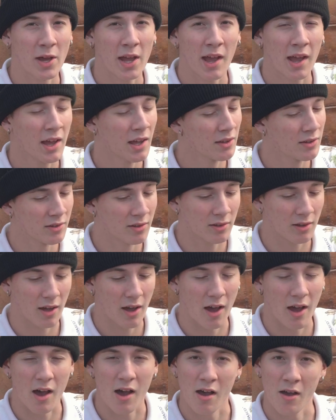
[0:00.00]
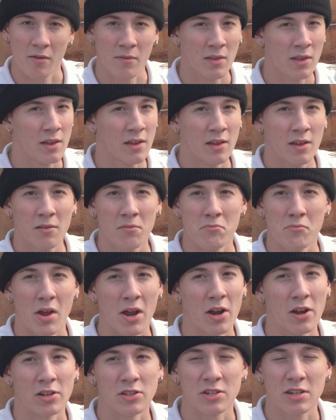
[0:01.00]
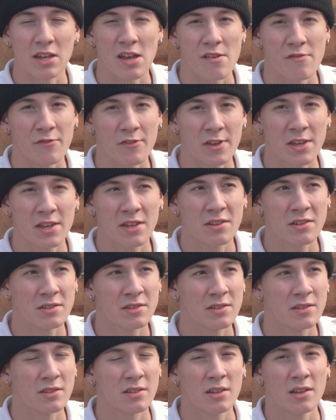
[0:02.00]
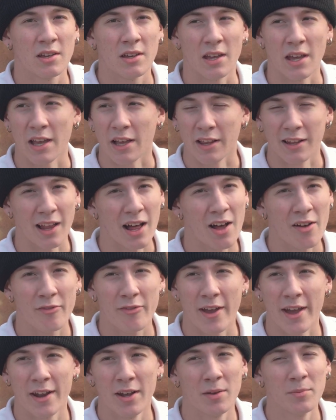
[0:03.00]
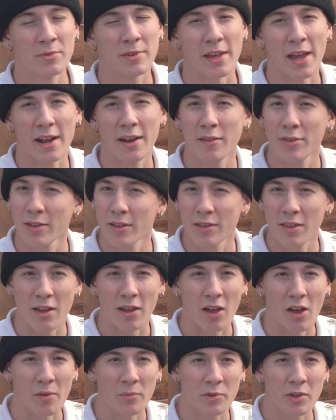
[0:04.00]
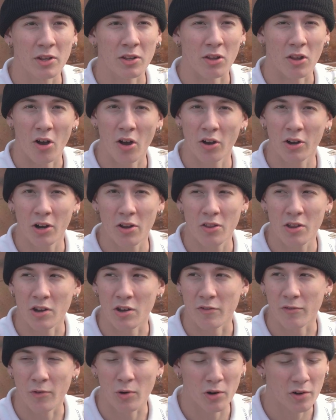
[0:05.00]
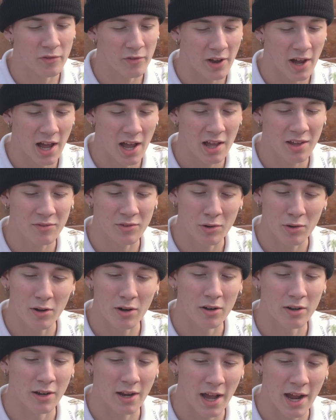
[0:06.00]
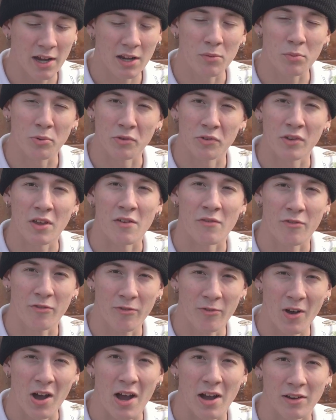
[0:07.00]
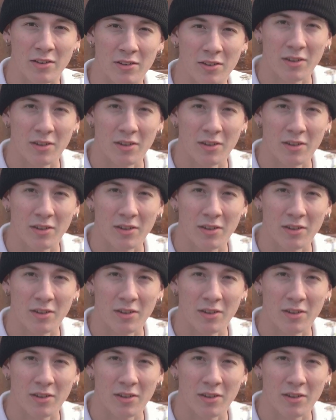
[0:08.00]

pegs, MERRITT GFEs, and Claw Venoms, anything that comes in longer than a 4.5, you are 90% full,